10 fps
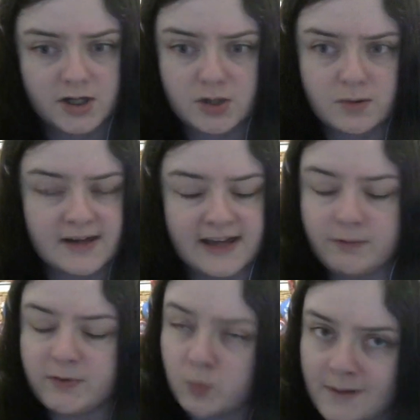because you can
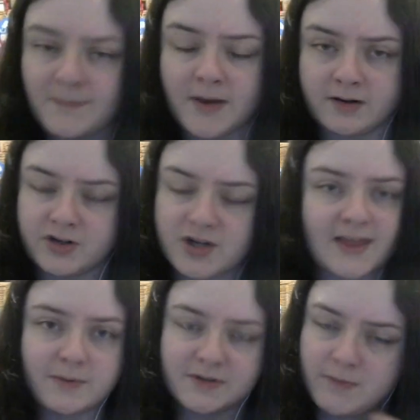kill with one punch,
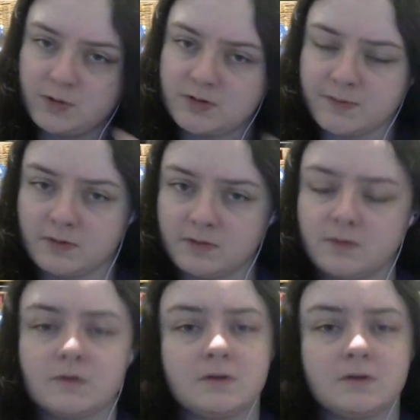and that was multiple.